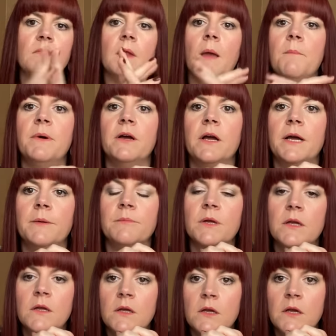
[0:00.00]
But
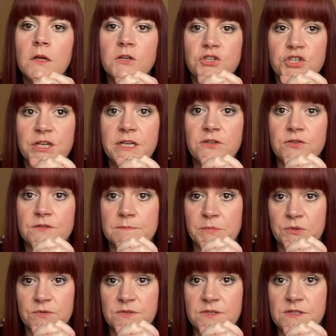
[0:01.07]
she does
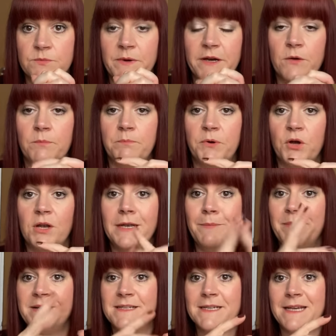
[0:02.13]
buttons as well, but
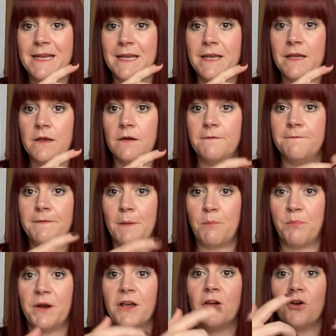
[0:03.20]
Liberty
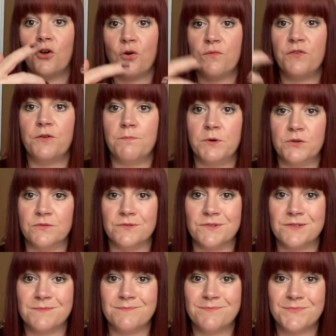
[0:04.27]
fabric covered
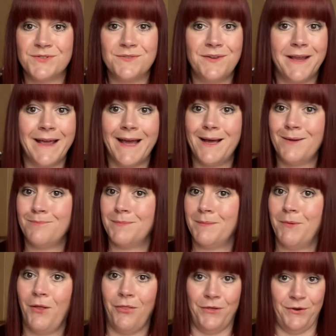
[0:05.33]
buttons. So if you can't be
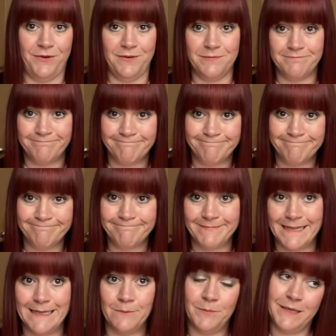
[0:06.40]
bothered,
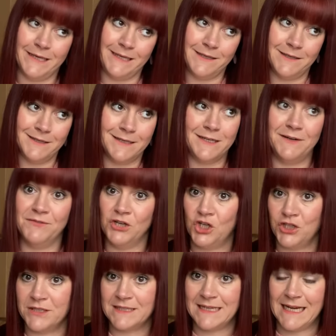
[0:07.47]
like me, and you haven't
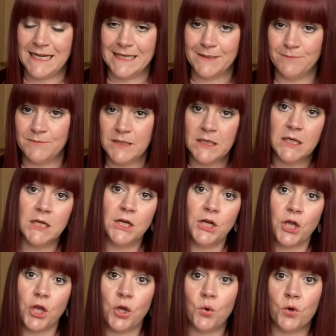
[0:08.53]
got the time,
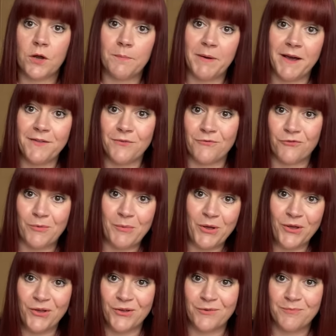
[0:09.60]
you could buy them from
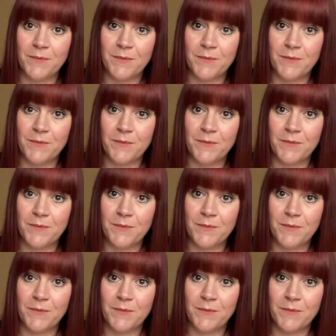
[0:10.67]
her.